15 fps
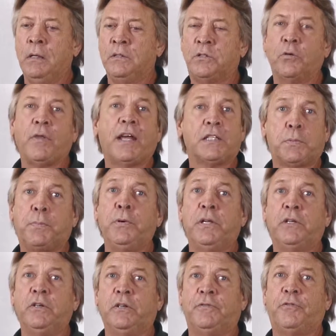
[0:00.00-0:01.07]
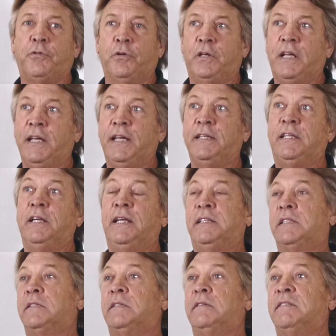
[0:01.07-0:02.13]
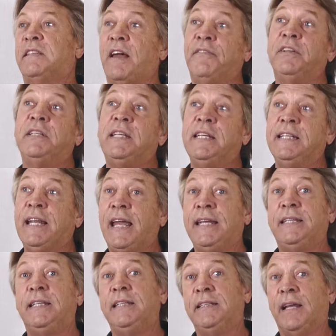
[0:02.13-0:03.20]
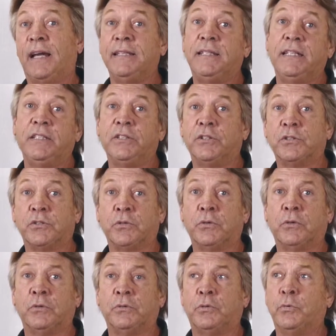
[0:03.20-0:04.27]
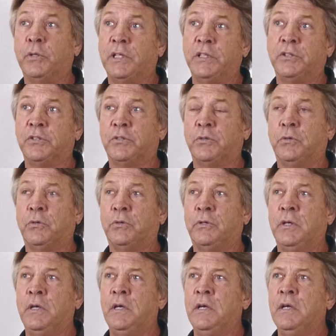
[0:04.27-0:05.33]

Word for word: So that's pretty good for a kid that's seventeen, eighteen, nineteen years old, twenty years old.